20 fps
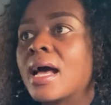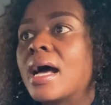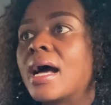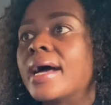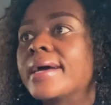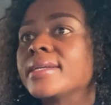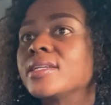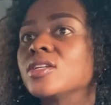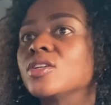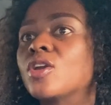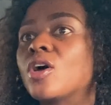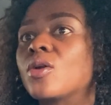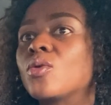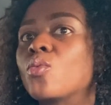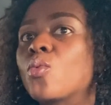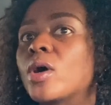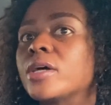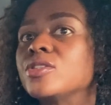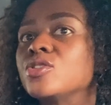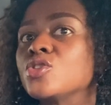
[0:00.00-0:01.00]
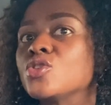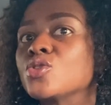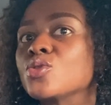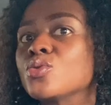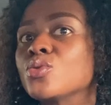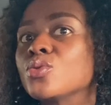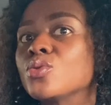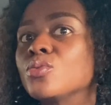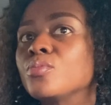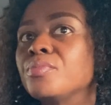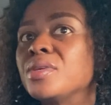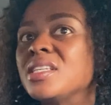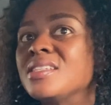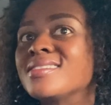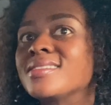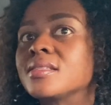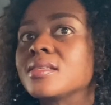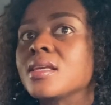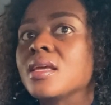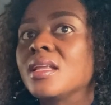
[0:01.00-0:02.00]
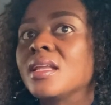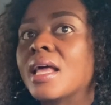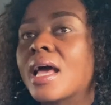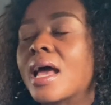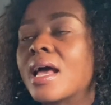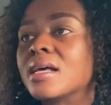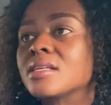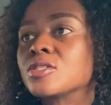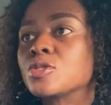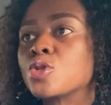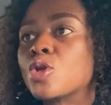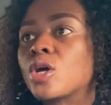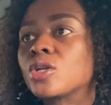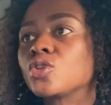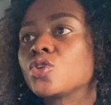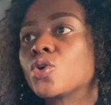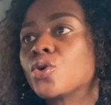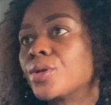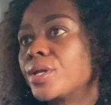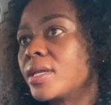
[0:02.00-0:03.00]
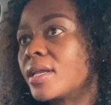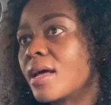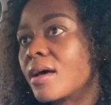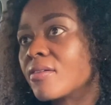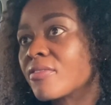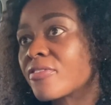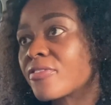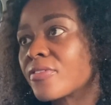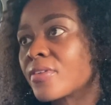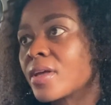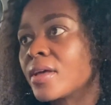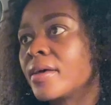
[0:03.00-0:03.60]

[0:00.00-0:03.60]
I did not want to be seen as not good enough.